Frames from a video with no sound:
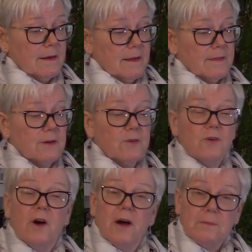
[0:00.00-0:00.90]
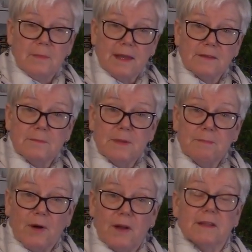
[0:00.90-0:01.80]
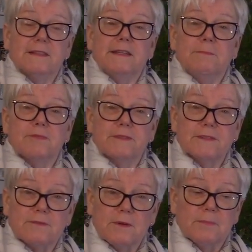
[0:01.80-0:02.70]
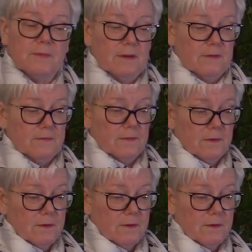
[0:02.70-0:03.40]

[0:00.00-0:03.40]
they're not meant to be policy prescriptive.